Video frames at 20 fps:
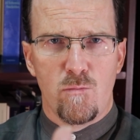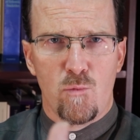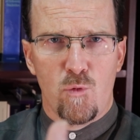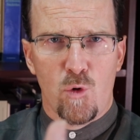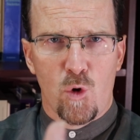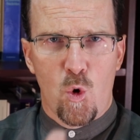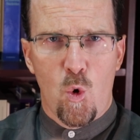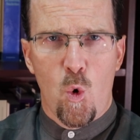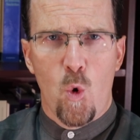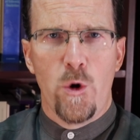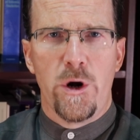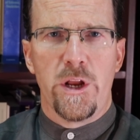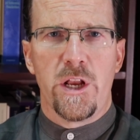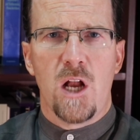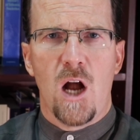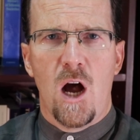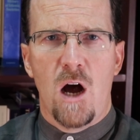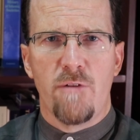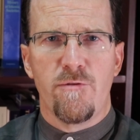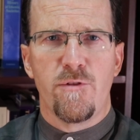
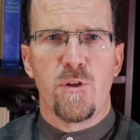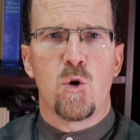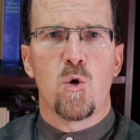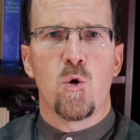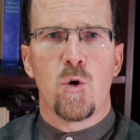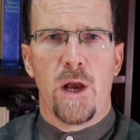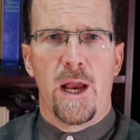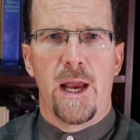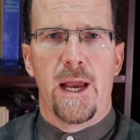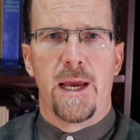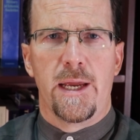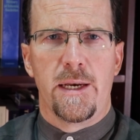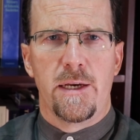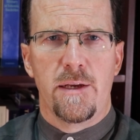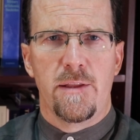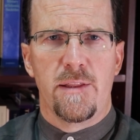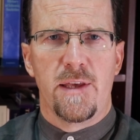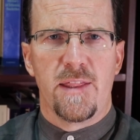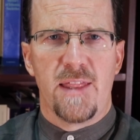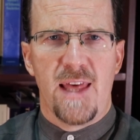recording of the
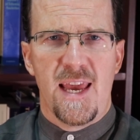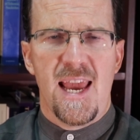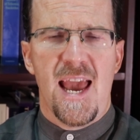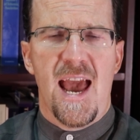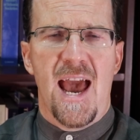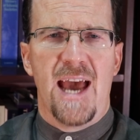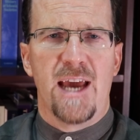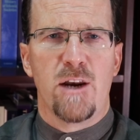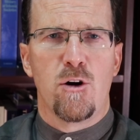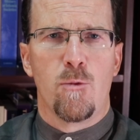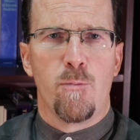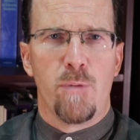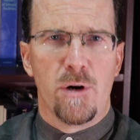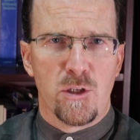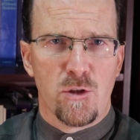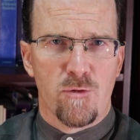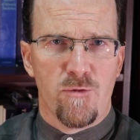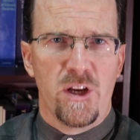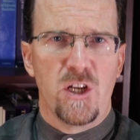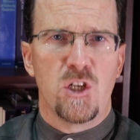Quran that they had, or
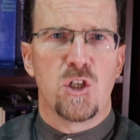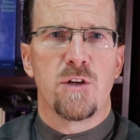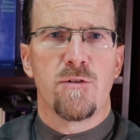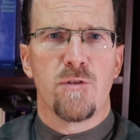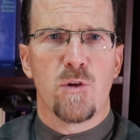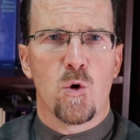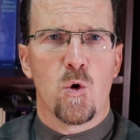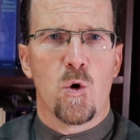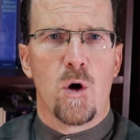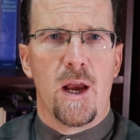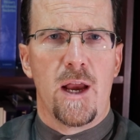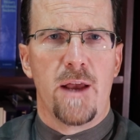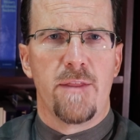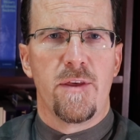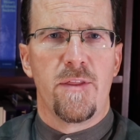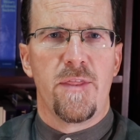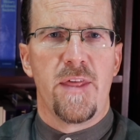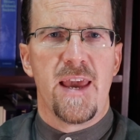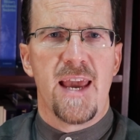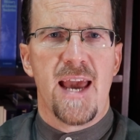preservation of the Quran
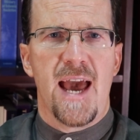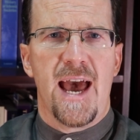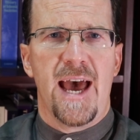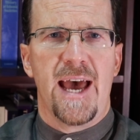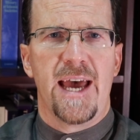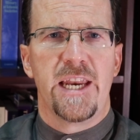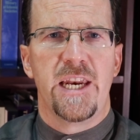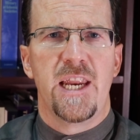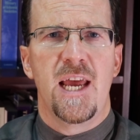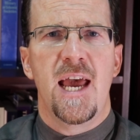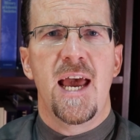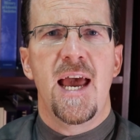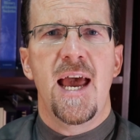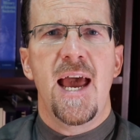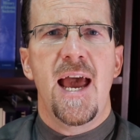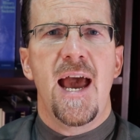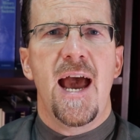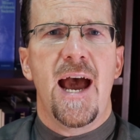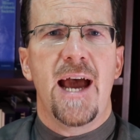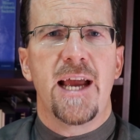that they had
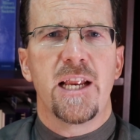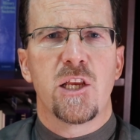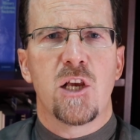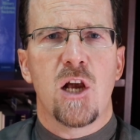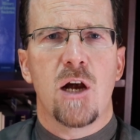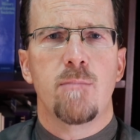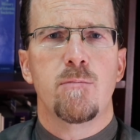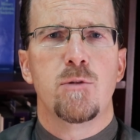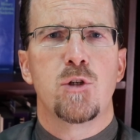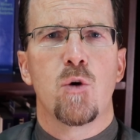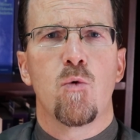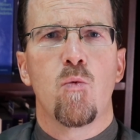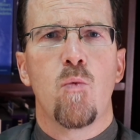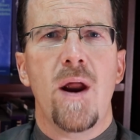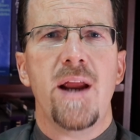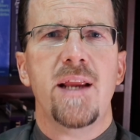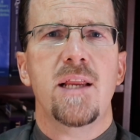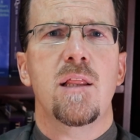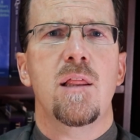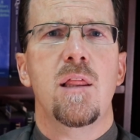come
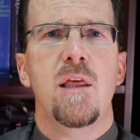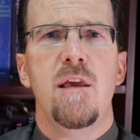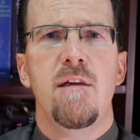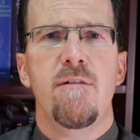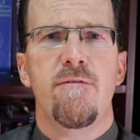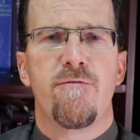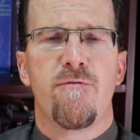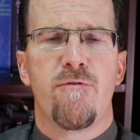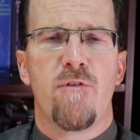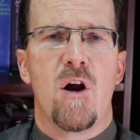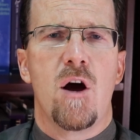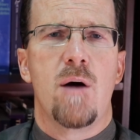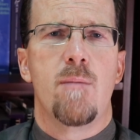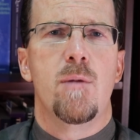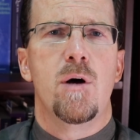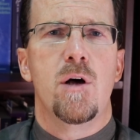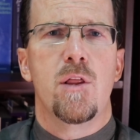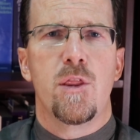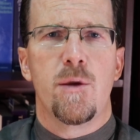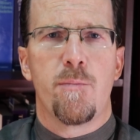directly
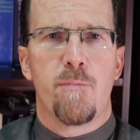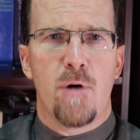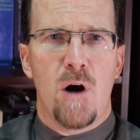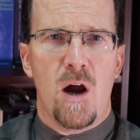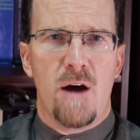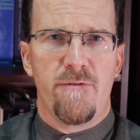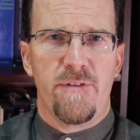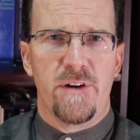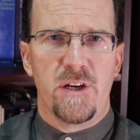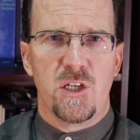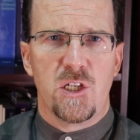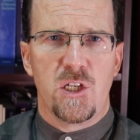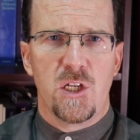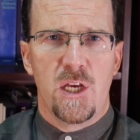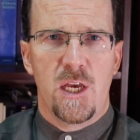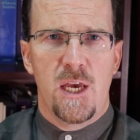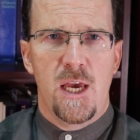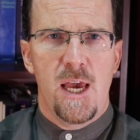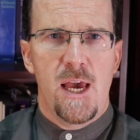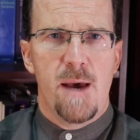from the Prophet.
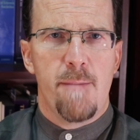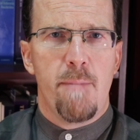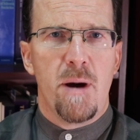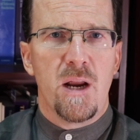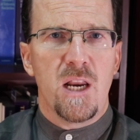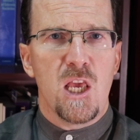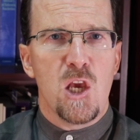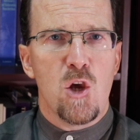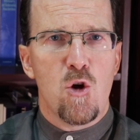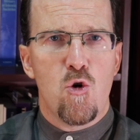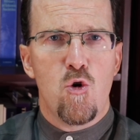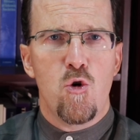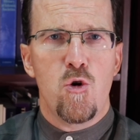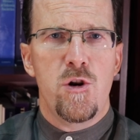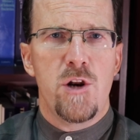But Zayd